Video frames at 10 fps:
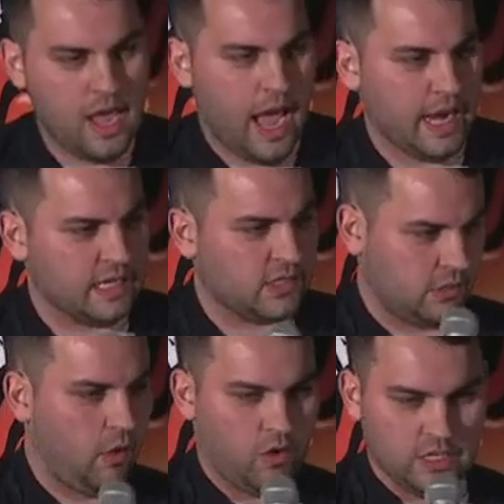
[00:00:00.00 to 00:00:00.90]
And
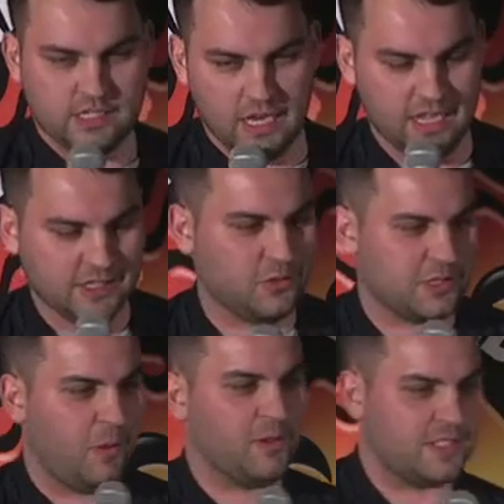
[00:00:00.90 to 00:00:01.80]
honestly, his
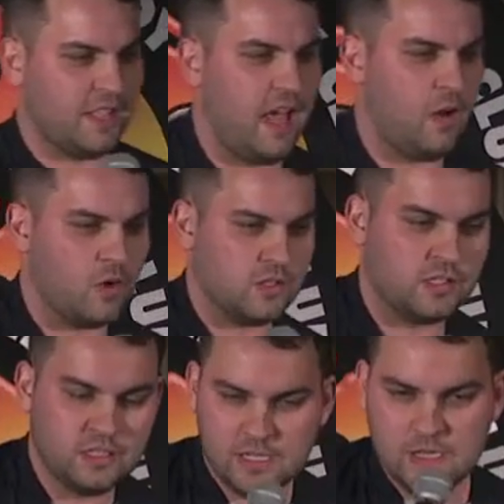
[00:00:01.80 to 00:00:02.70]
response to that was,
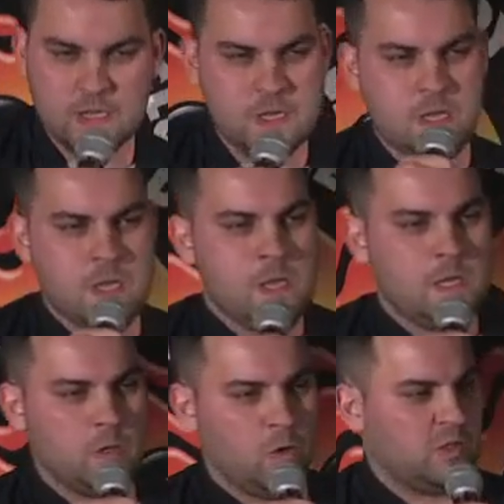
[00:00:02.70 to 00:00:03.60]
you
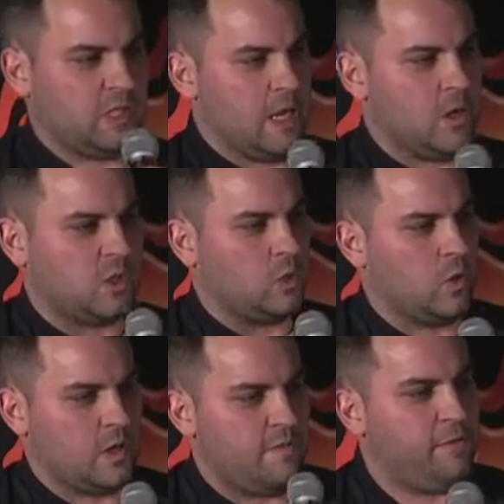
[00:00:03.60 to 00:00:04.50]
don't see us
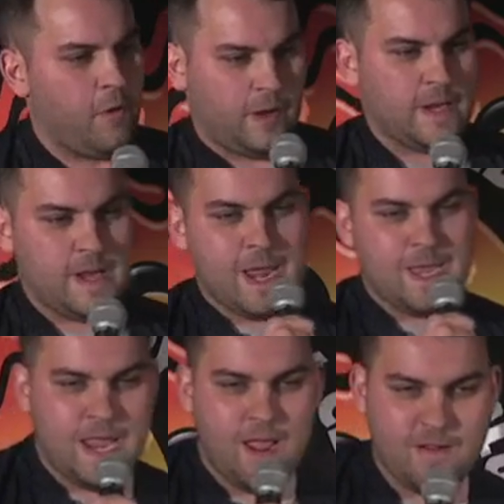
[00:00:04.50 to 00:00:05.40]
going to fucking
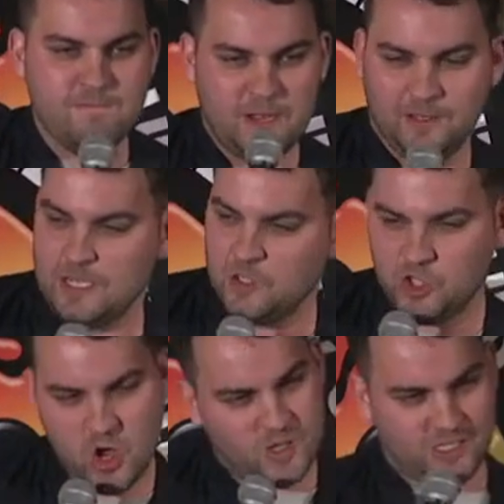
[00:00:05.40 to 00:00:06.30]
India and building
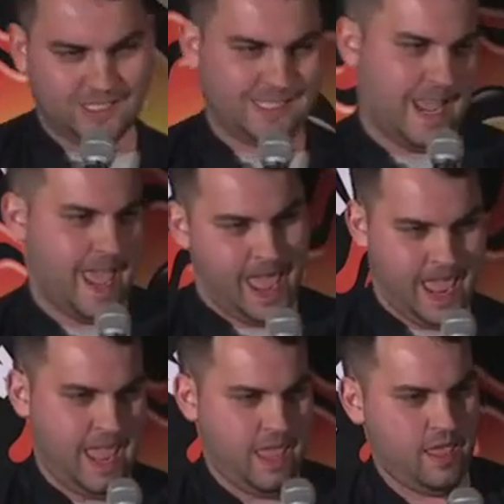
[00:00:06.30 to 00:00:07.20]
churches, do you?
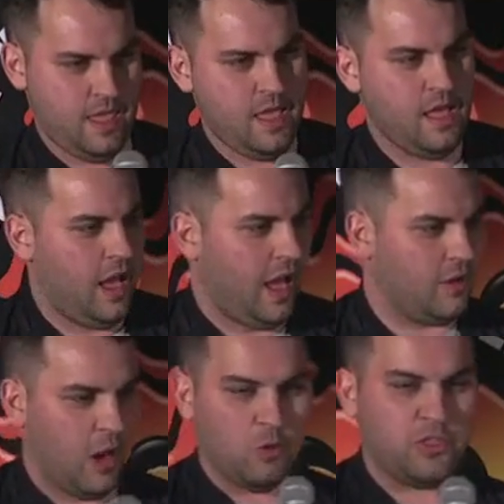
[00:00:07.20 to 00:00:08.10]
I'm
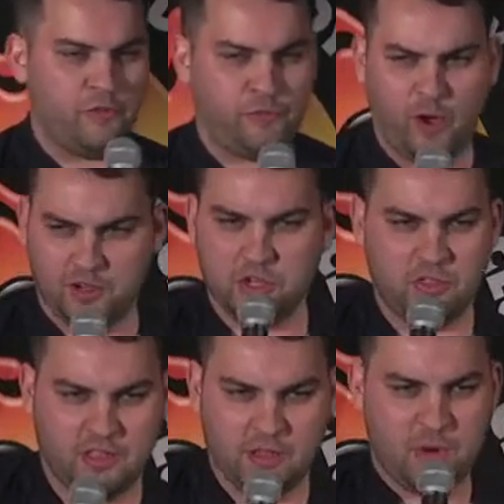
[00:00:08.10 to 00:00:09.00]
like, what the fuck do you
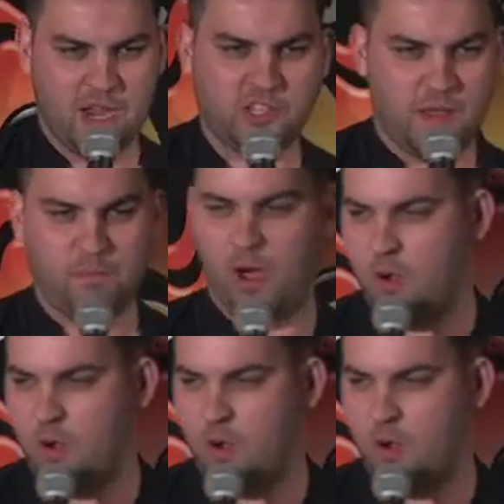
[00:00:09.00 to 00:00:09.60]
think the British Empire